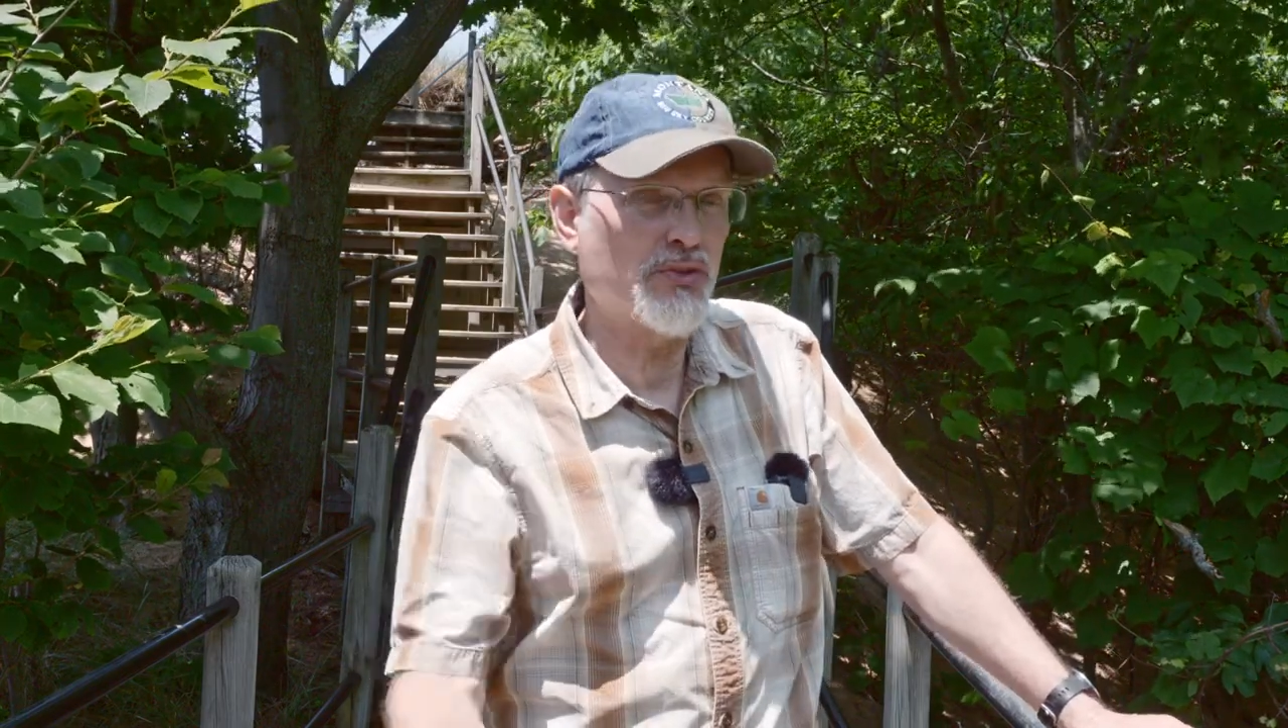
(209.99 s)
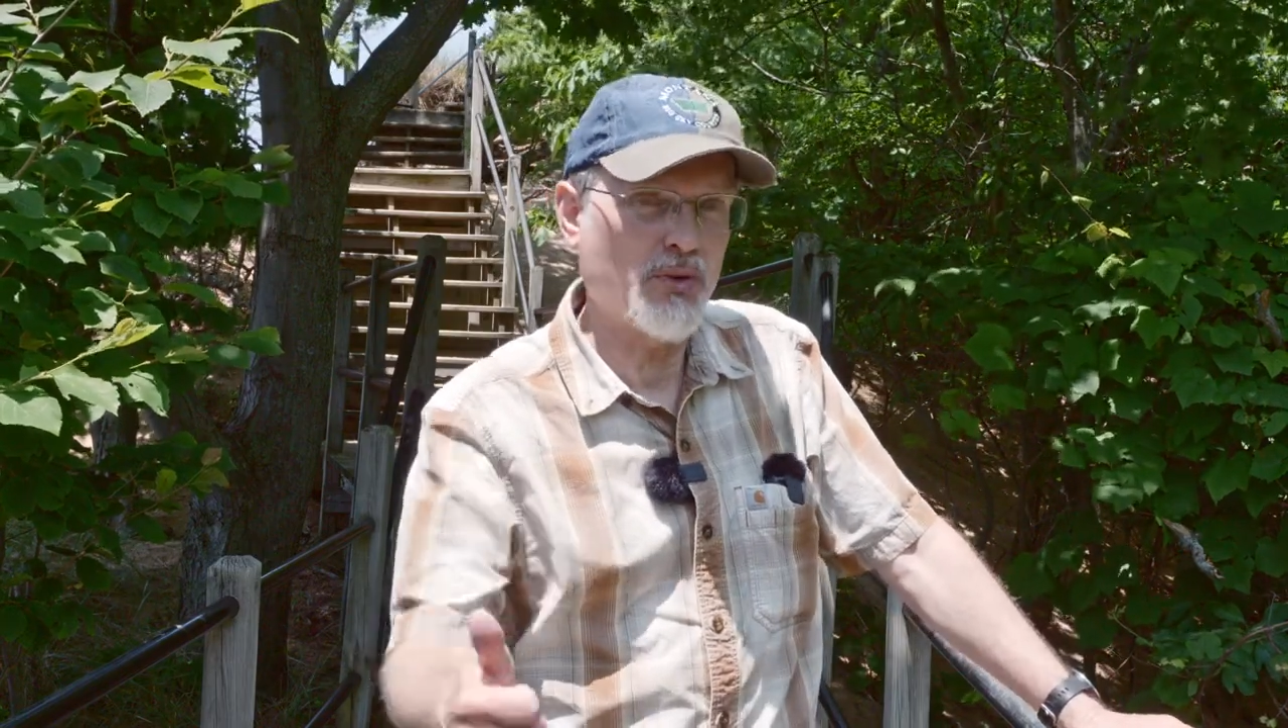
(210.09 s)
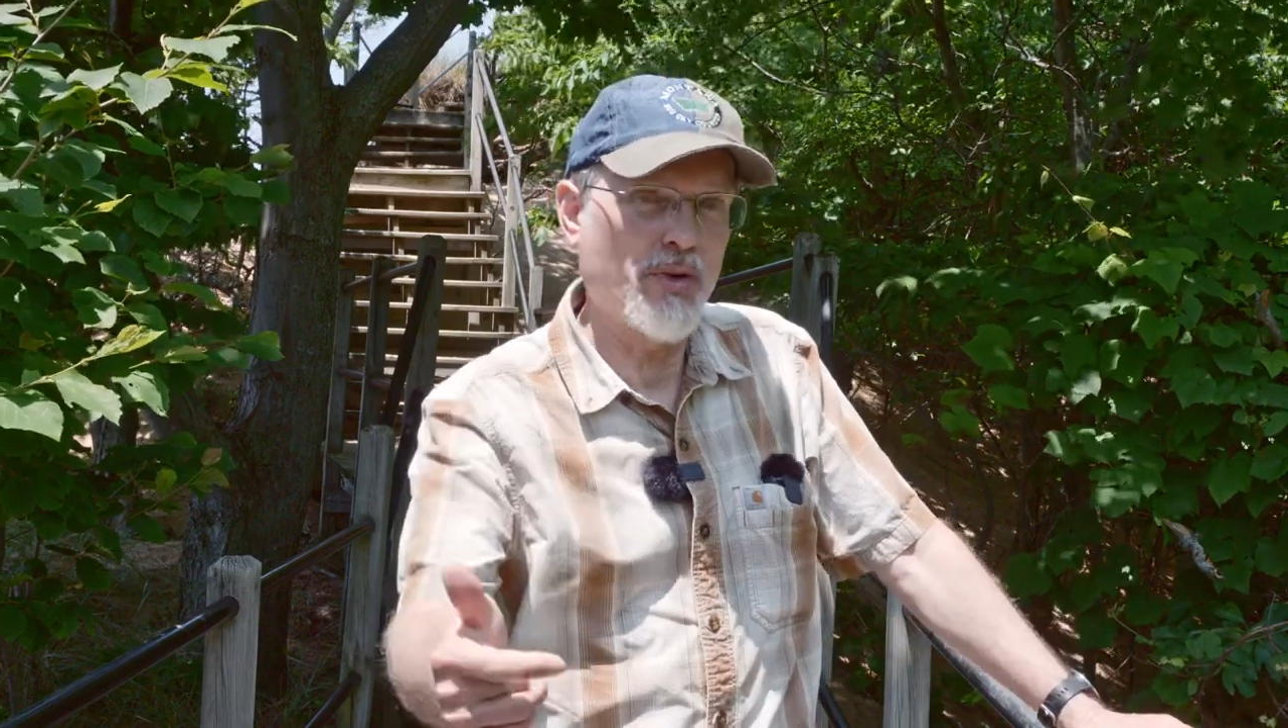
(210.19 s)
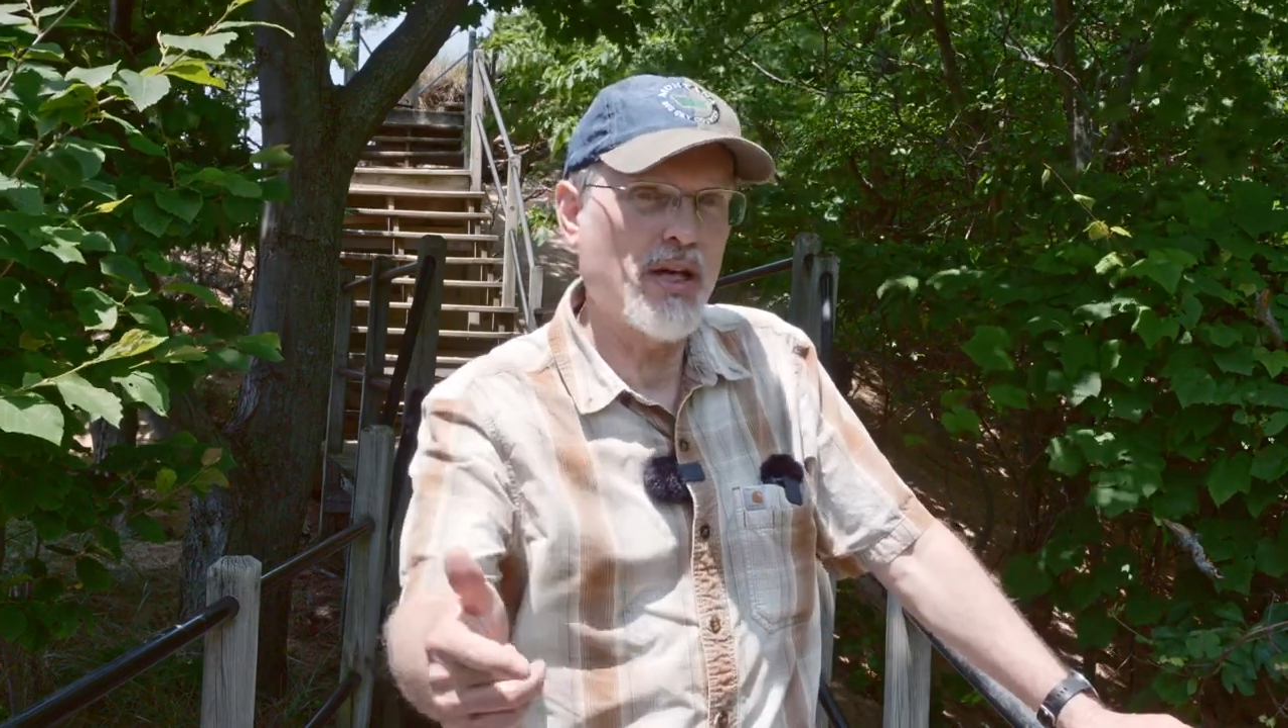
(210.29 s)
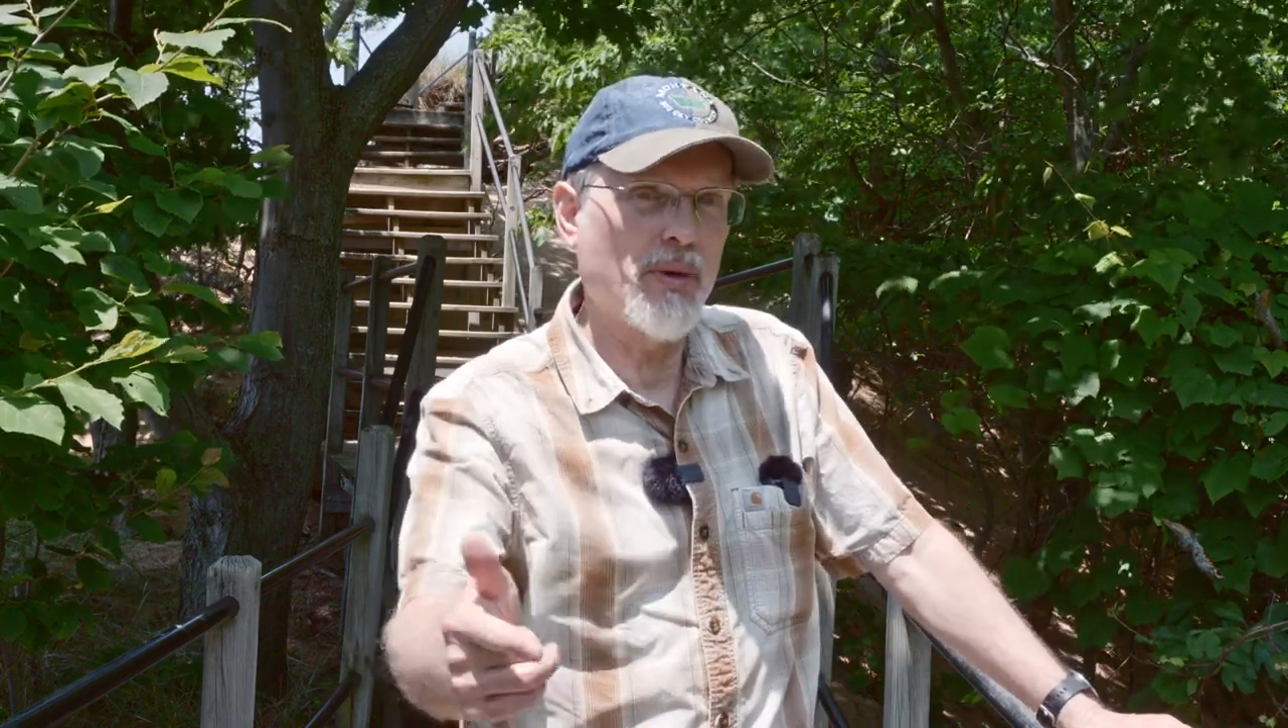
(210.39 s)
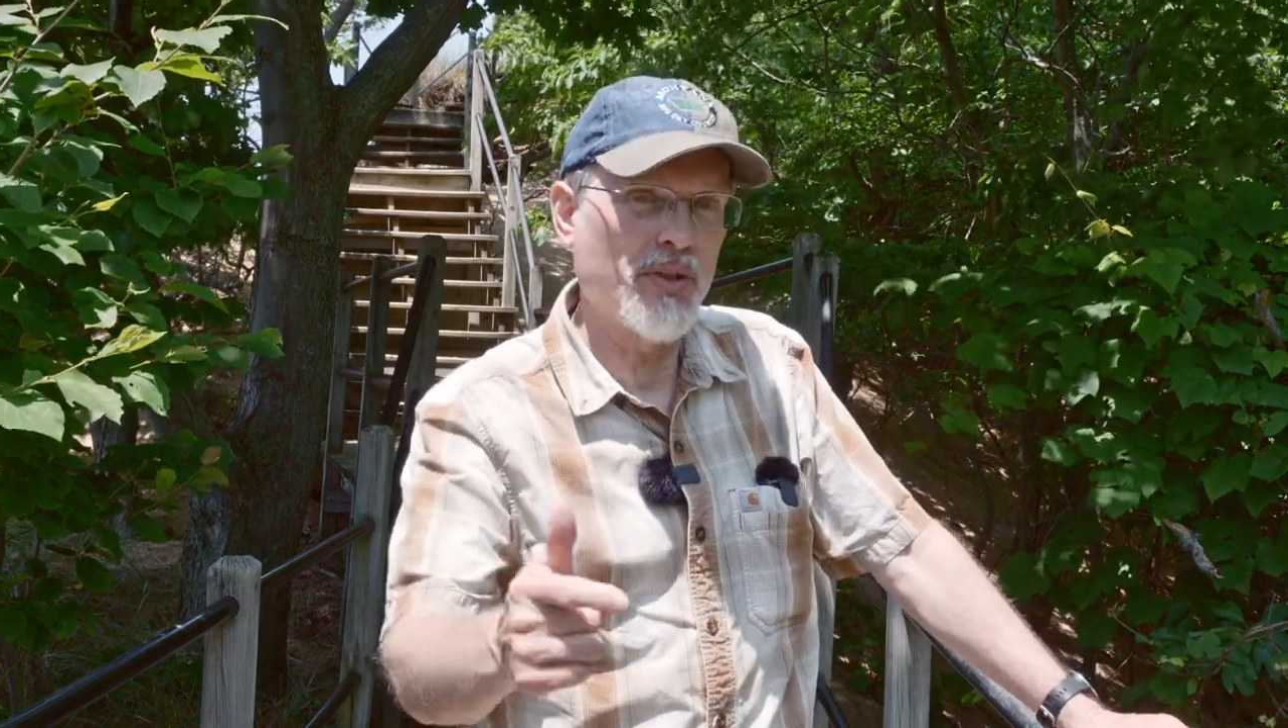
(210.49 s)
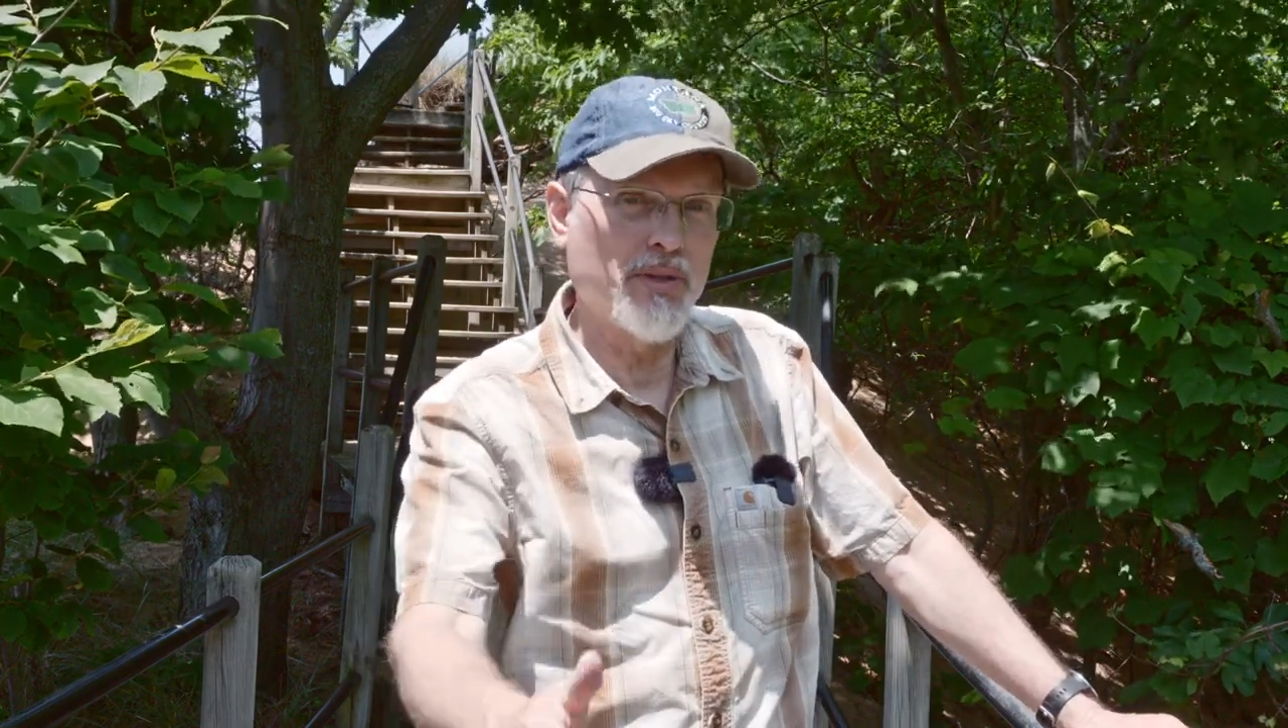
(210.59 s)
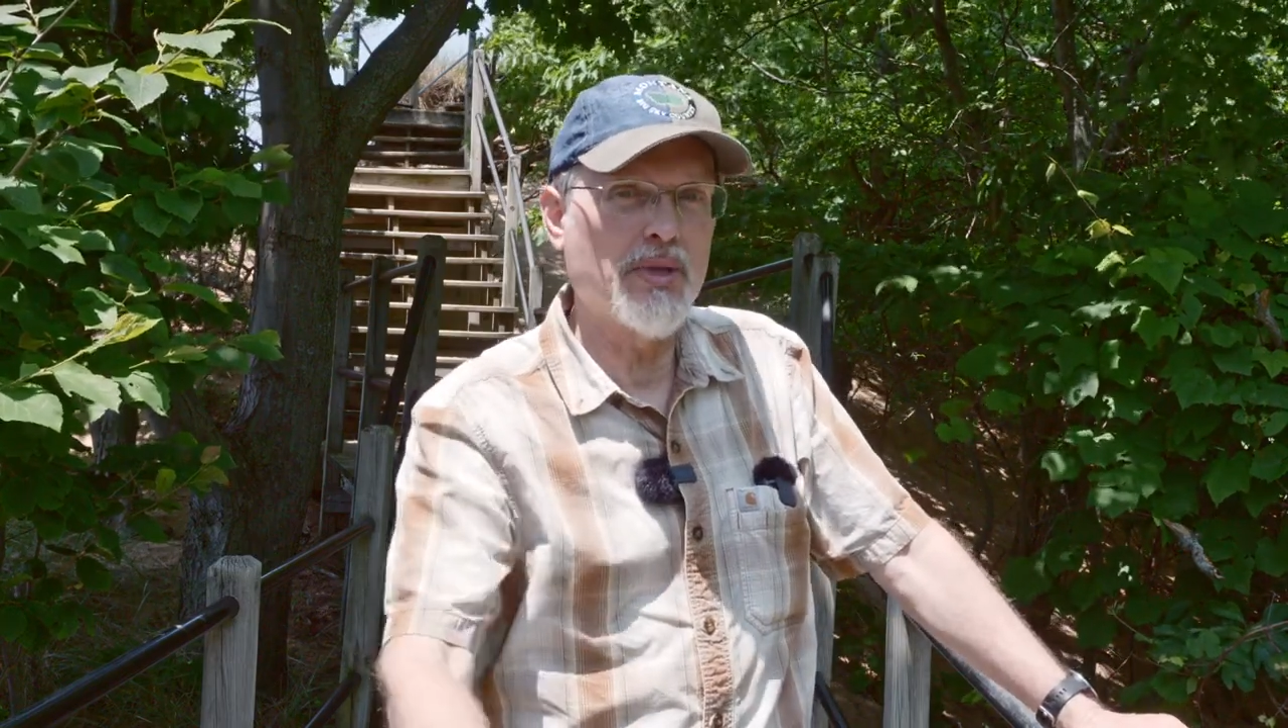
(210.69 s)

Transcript: score that one